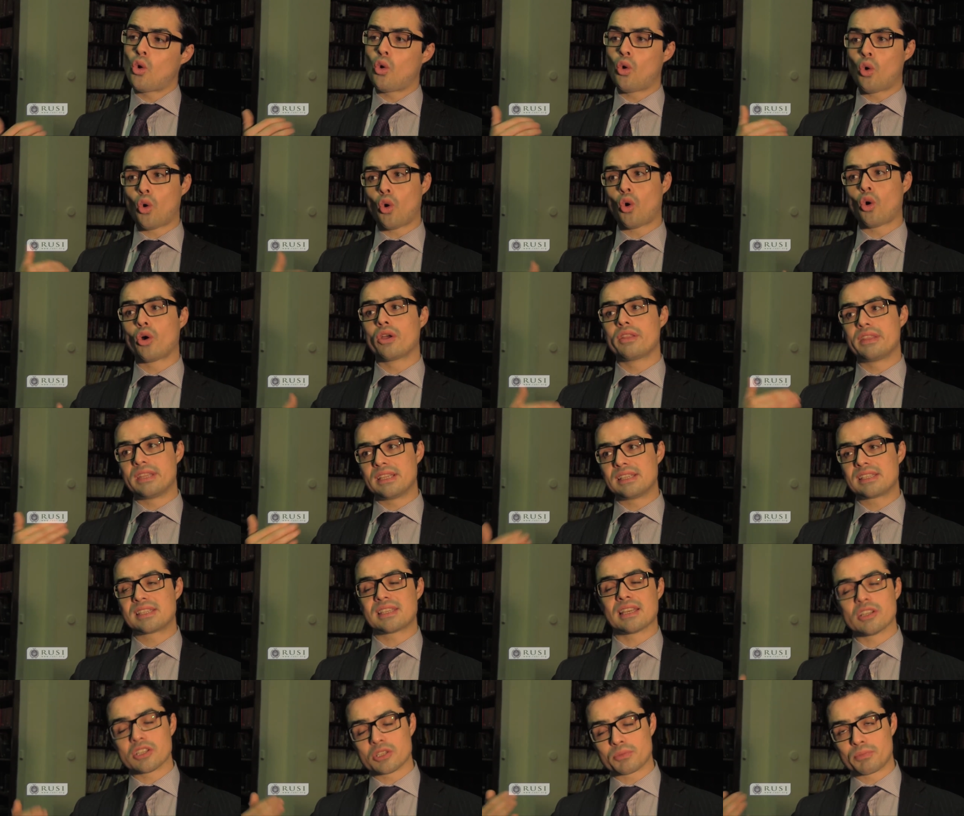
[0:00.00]
or these
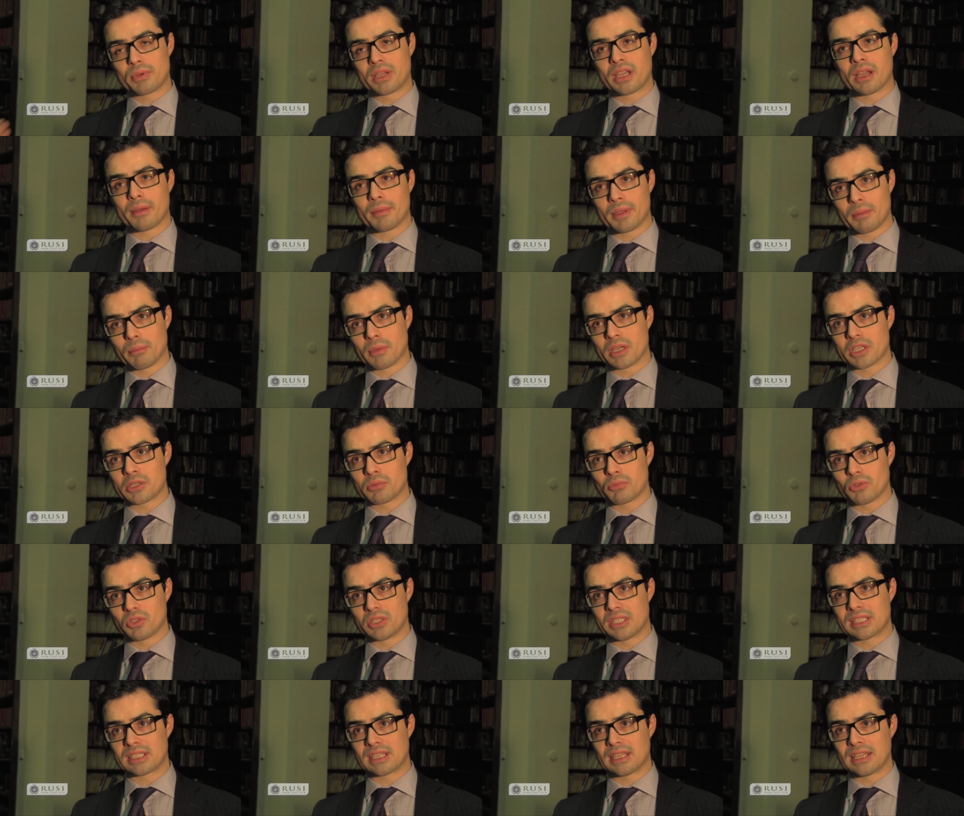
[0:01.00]
cells becoming much more
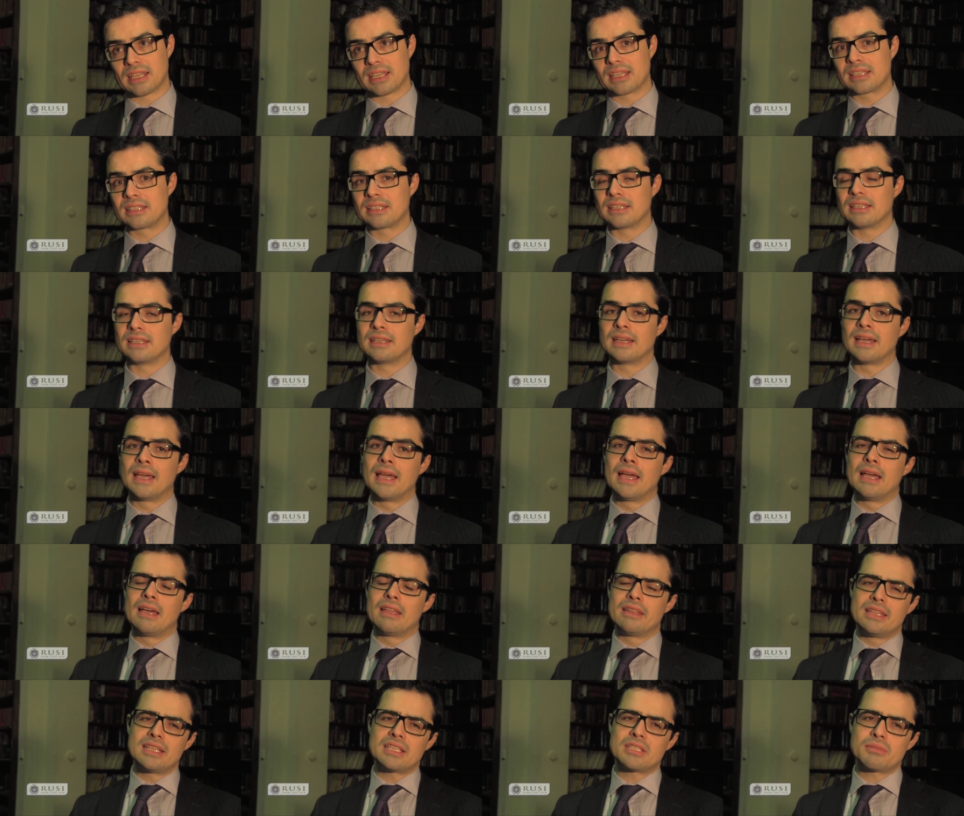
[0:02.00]
disconnected.
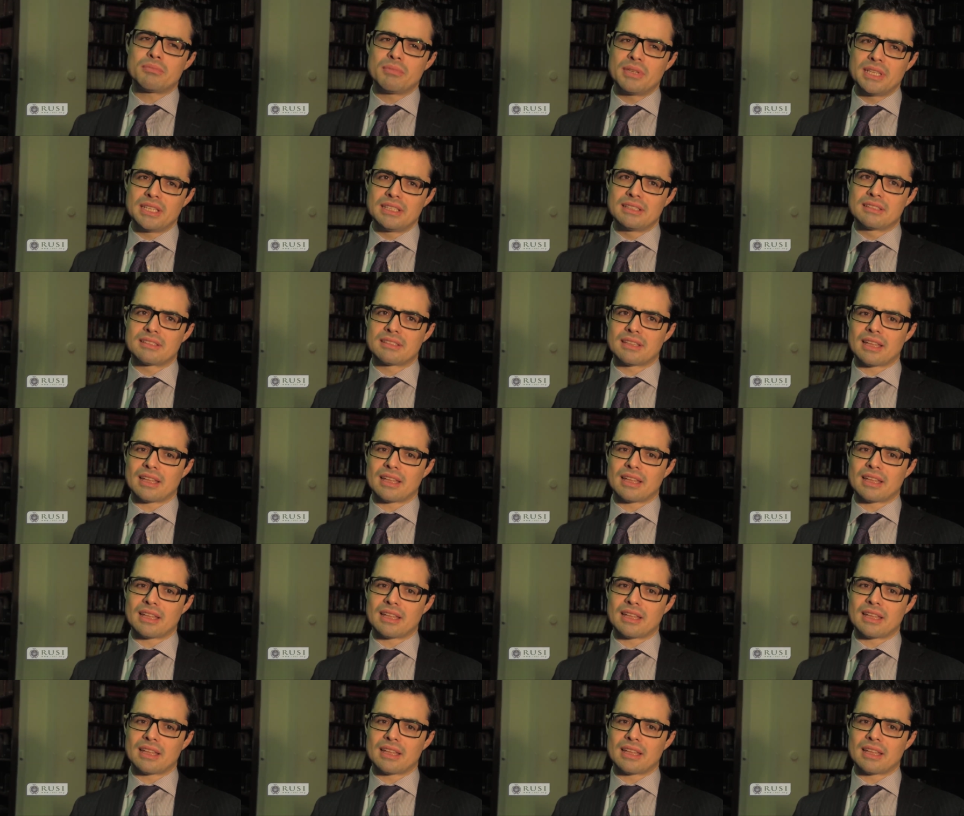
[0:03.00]
This means